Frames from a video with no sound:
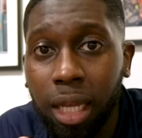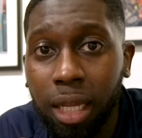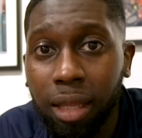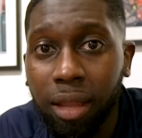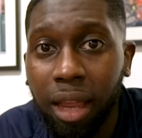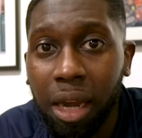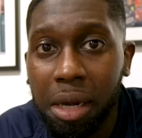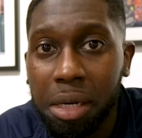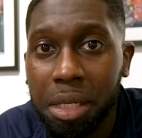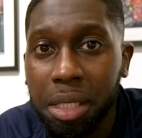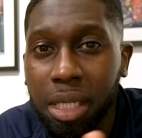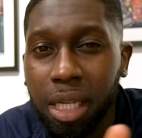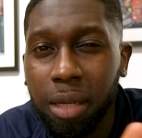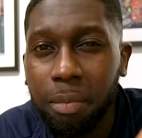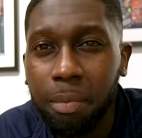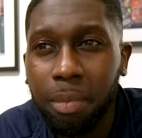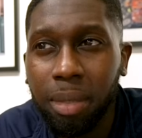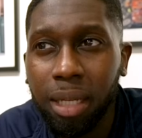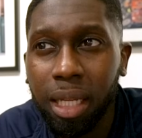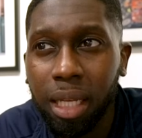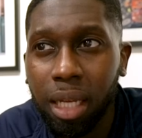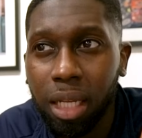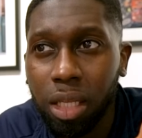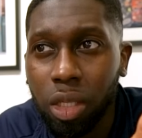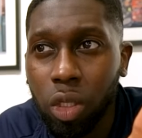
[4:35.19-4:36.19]
they are
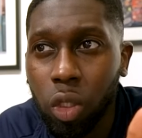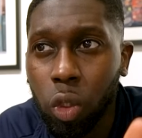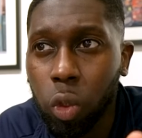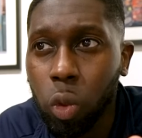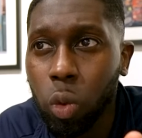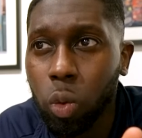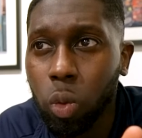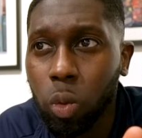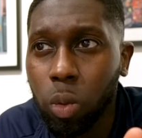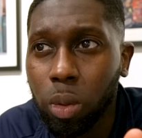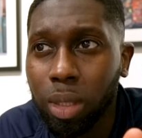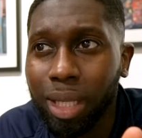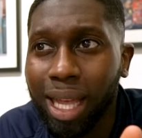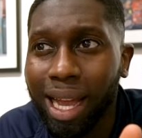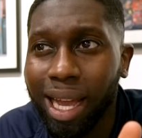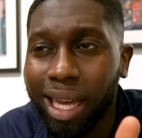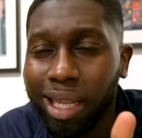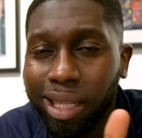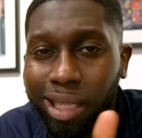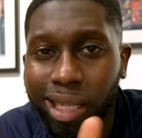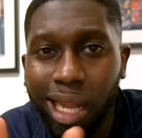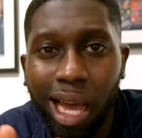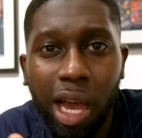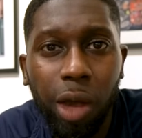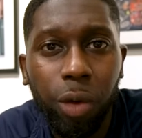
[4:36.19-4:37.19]
simply a tool that
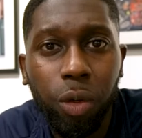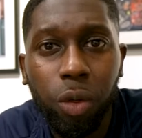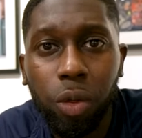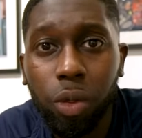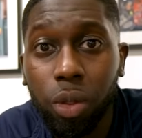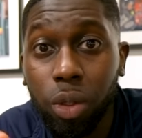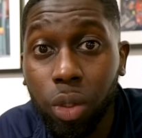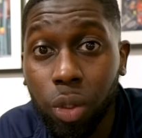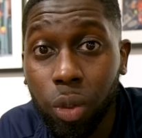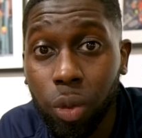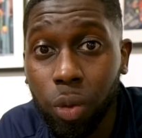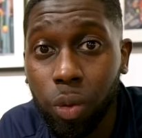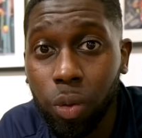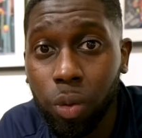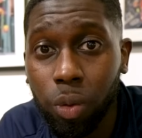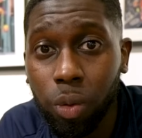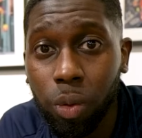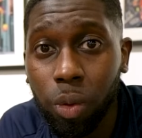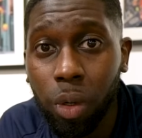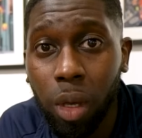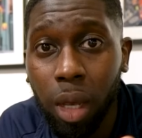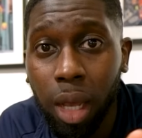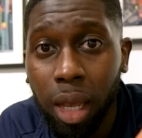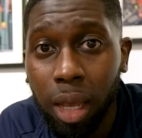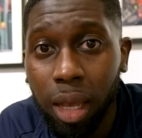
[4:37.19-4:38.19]
allow you to